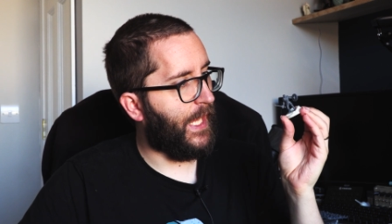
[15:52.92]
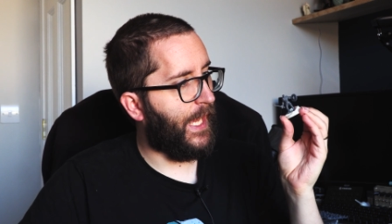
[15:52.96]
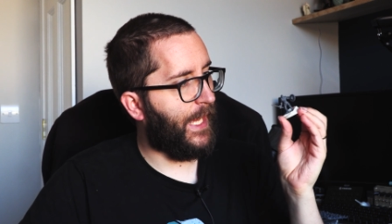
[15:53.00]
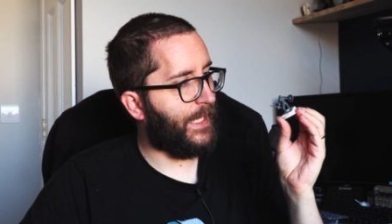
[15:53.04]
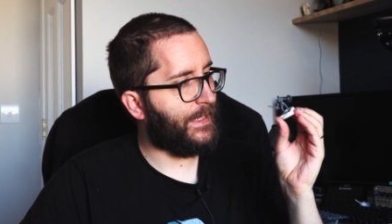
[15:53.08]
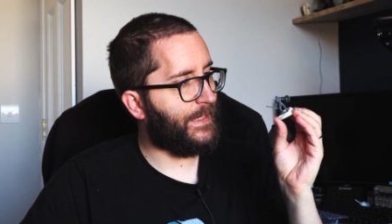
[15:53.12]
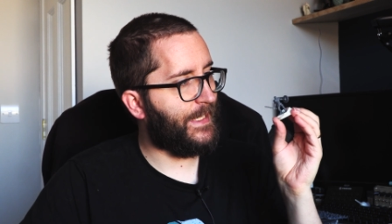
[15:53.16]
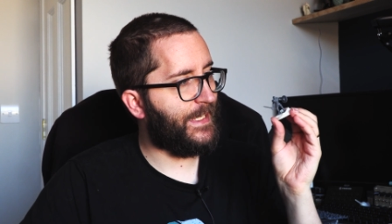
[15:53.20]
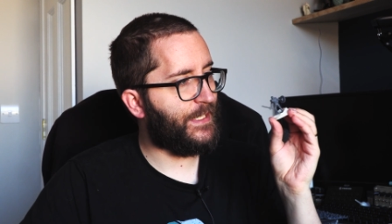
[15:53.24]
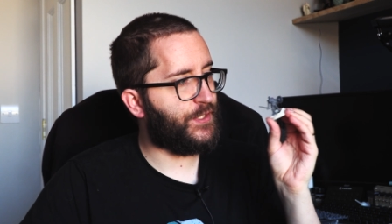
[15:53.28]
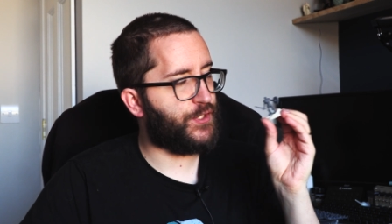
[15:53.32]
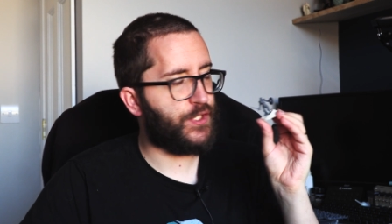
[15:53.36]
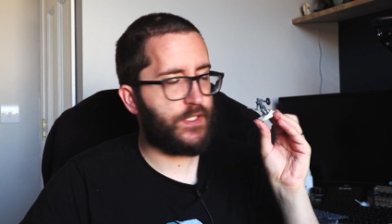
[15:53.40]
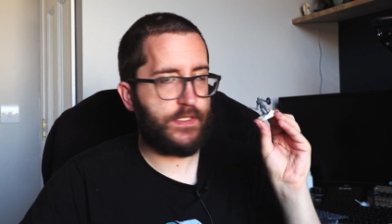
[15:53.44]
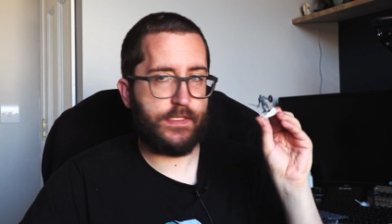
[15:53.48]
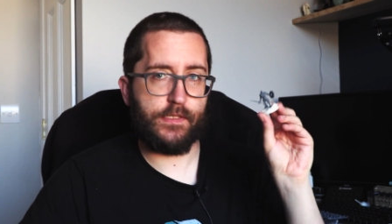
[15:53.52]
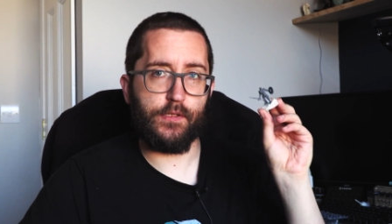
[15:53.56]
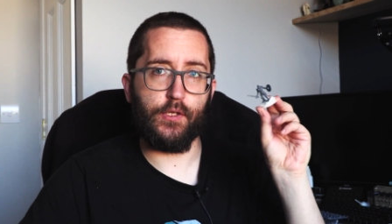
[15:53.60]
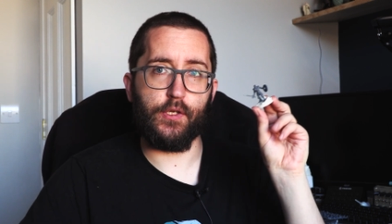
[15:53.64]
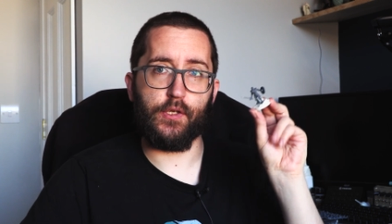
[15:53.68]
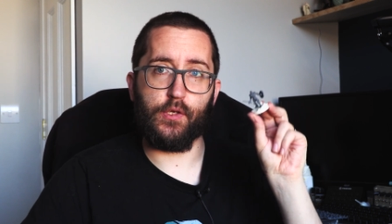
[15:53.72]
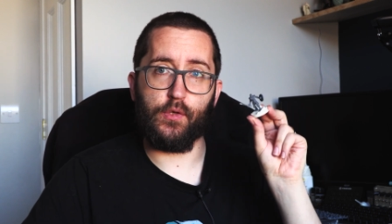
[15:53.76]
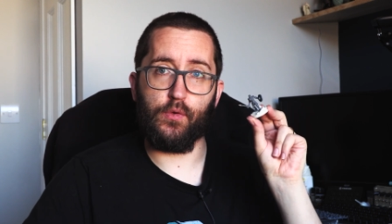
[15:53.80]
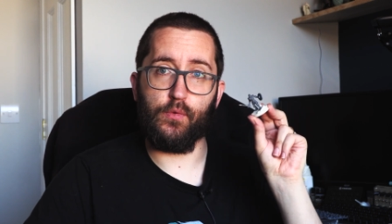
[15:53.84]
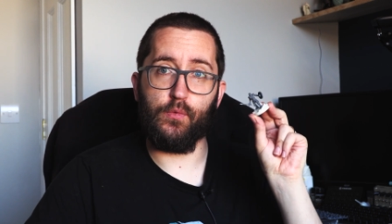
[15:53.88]
and they just
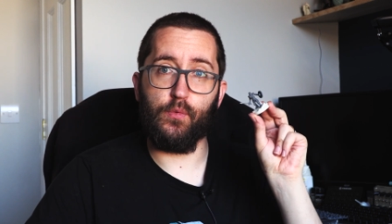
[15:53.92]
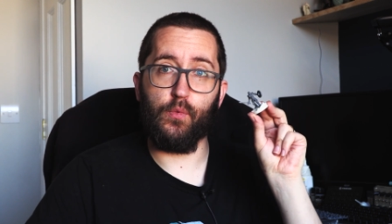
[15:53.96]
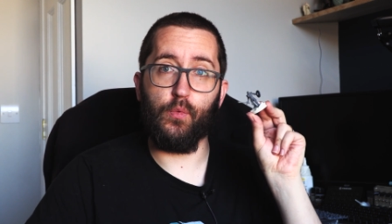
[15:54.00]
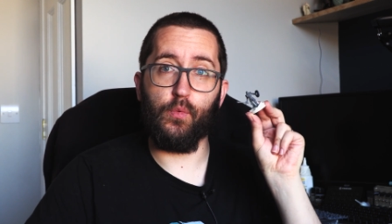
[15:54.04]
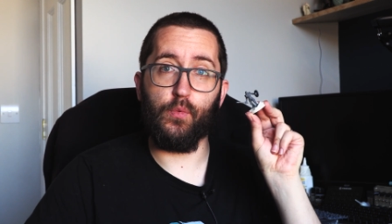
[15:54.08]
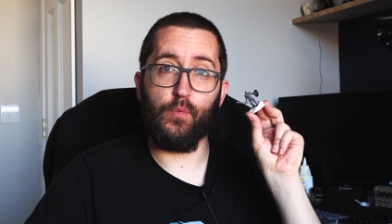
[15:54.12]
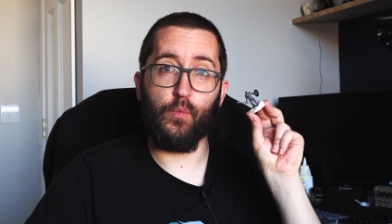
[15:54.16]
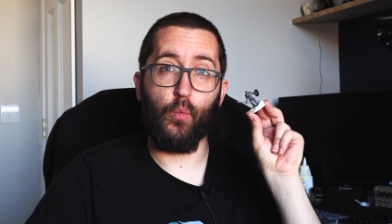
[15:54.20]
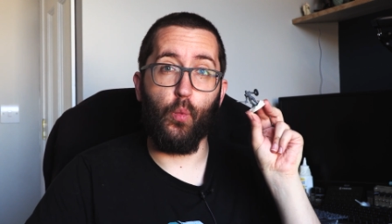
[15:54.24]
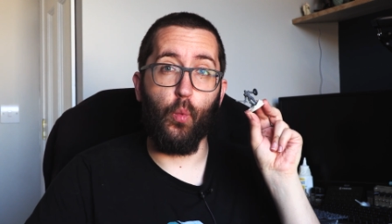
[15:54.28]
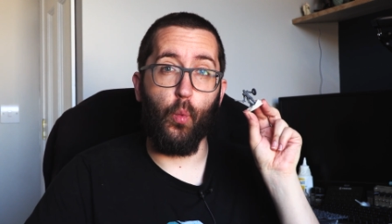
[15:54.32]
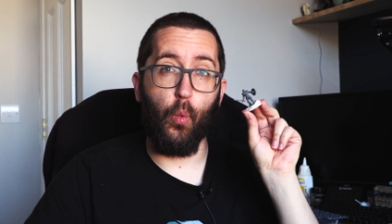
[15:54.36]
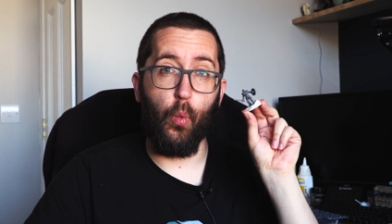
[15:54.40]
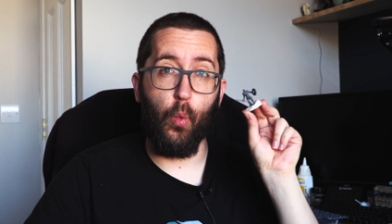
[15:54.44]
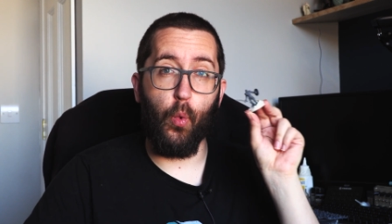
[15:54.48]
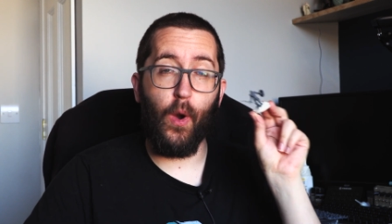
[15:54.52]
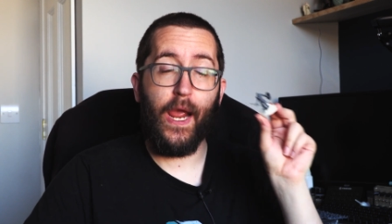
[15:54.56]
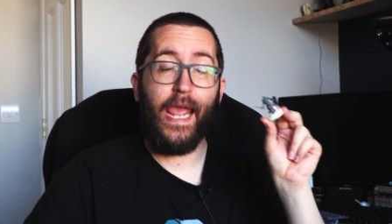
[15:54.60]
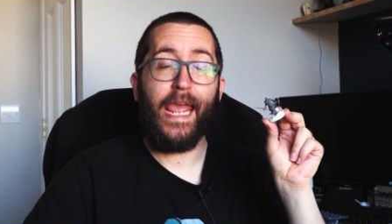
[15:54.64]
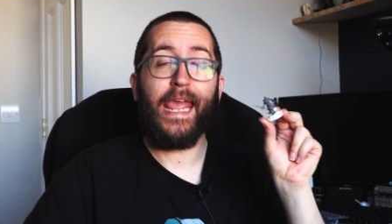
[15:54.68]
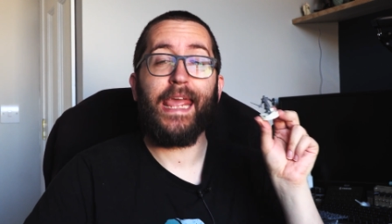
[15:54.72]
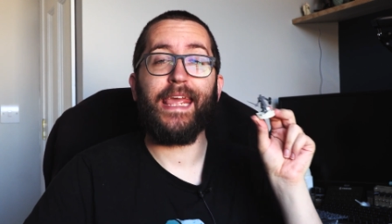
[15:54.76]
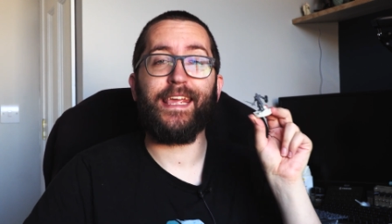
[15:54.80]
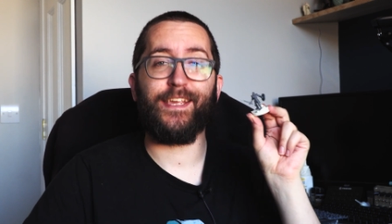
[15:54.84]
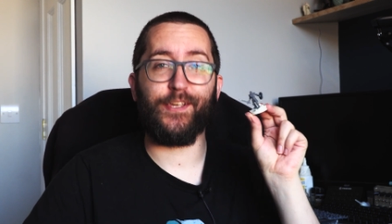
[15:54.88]
look
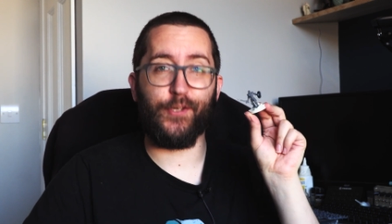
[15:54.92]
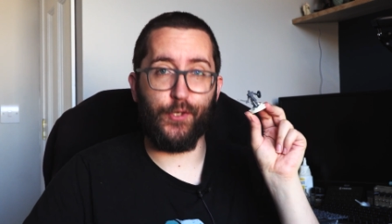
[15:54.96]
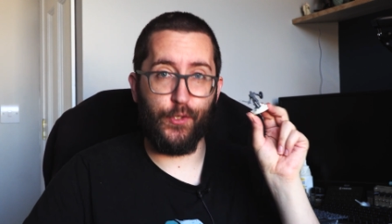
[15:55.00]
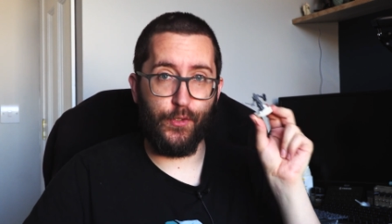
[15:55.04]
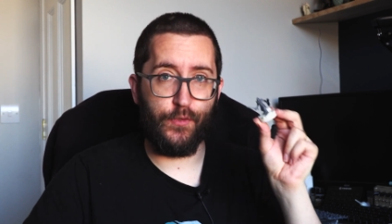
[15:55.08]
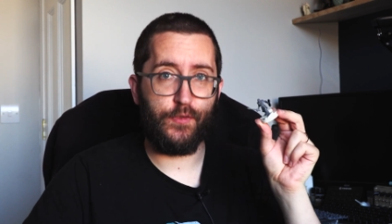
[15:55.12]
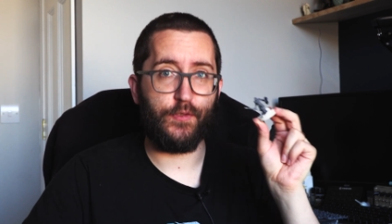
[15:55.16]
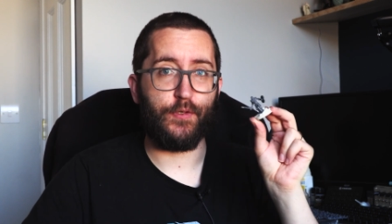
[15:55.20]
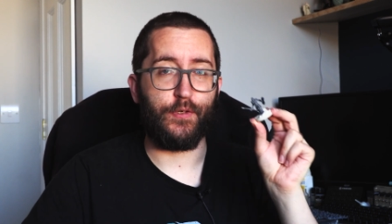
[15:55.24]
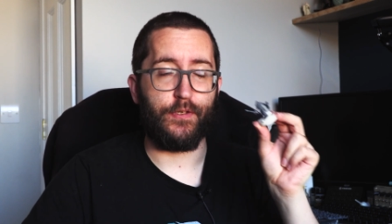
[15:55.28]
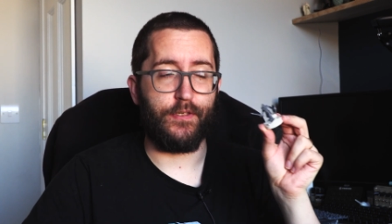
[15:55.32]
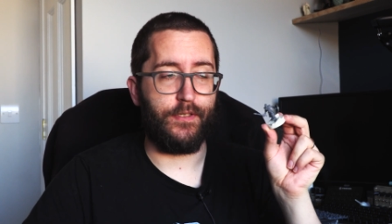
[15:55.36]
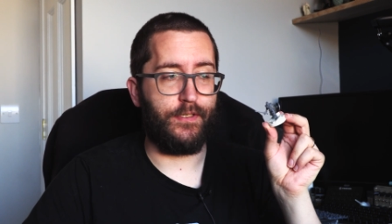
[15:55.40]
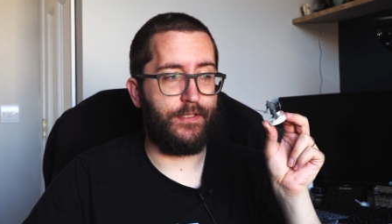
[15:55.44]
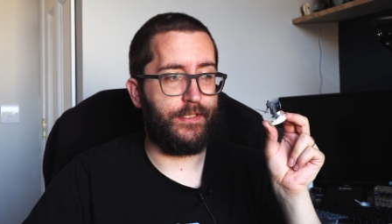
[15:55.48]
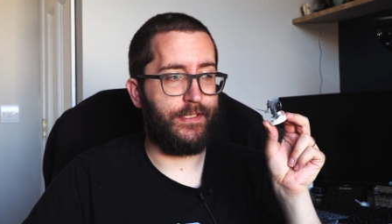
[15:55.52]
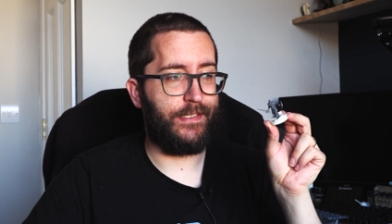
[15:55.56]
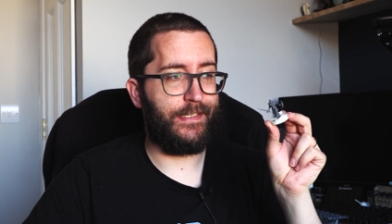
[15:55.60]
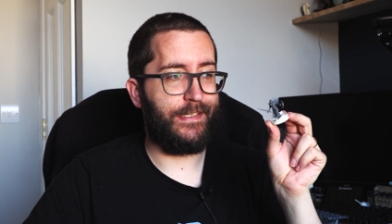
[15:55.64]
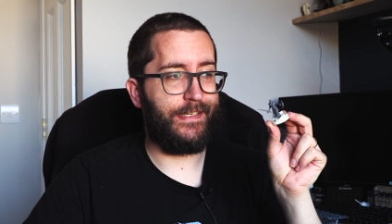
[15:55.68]
way cooler,